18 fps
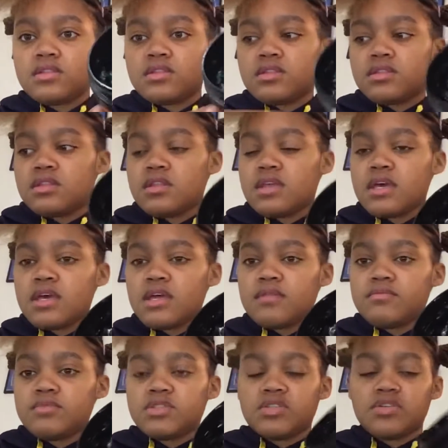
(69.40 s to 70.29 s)
Let
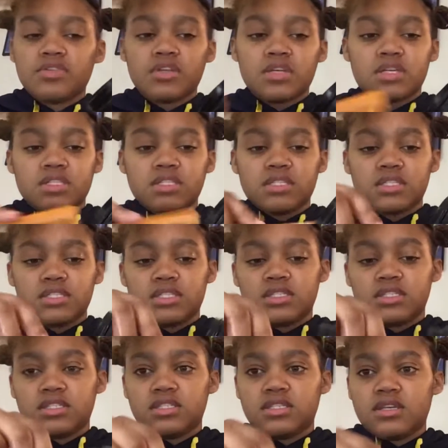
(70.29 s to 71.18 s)
me show you the
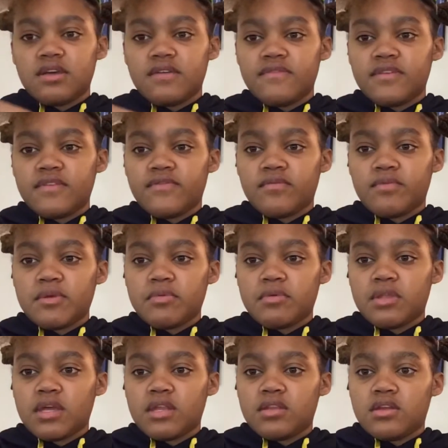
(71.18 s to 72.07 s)
consistency of it for people
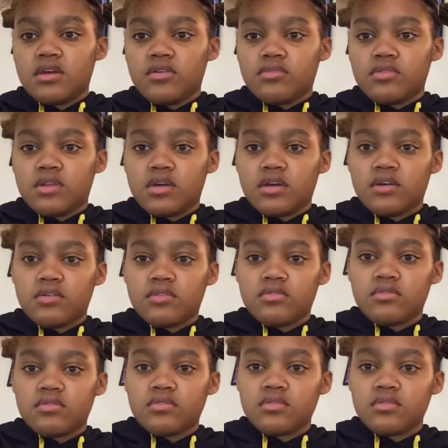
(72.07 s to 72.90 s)
that don't know.